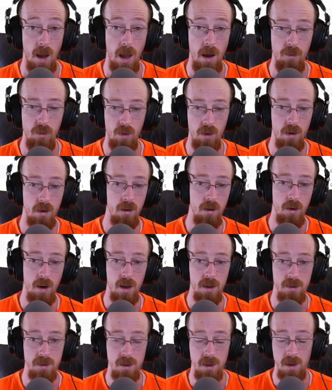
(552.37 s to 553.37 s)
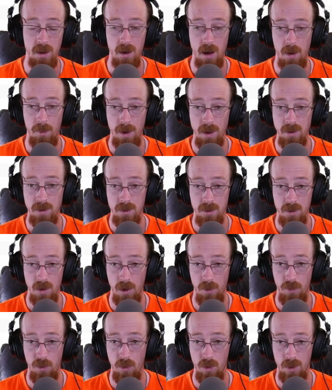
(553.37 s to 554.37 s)
I have one other idea. I might just
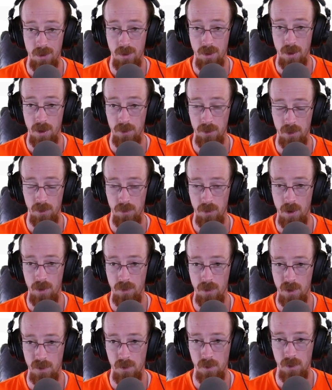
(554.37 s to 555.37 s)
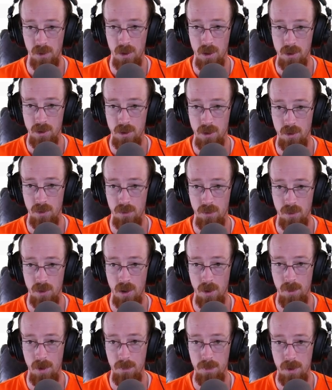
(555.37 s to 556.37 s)
cut forward to this if, if this is the issue. If you
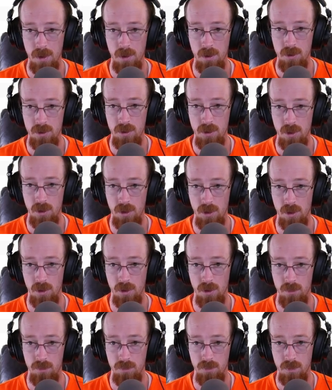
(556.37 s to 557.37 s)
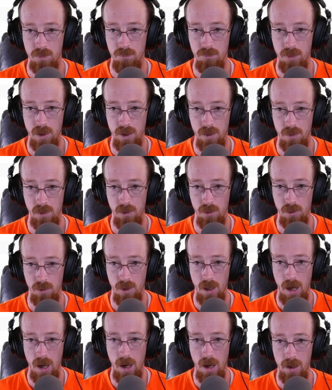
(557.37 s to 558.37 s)
come up here to your like little
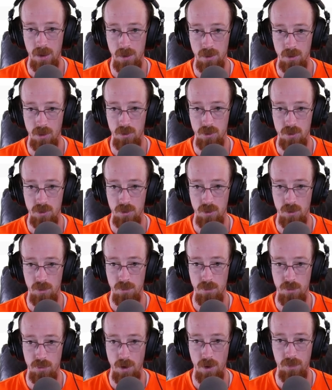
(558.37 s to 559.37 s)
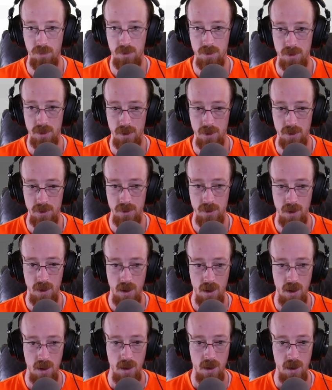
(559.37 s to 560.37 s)
guy and go to preferences,
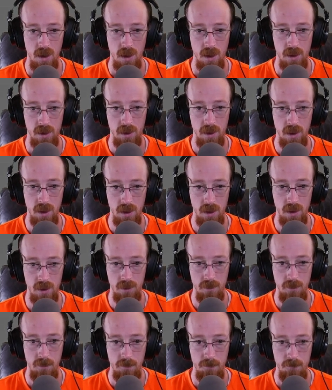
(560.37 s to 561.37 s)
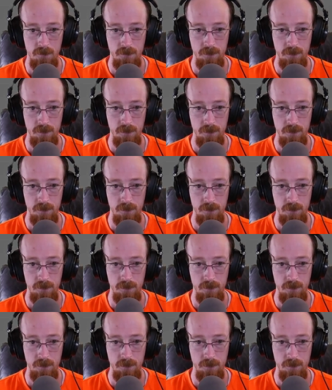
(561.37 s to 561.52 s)
and then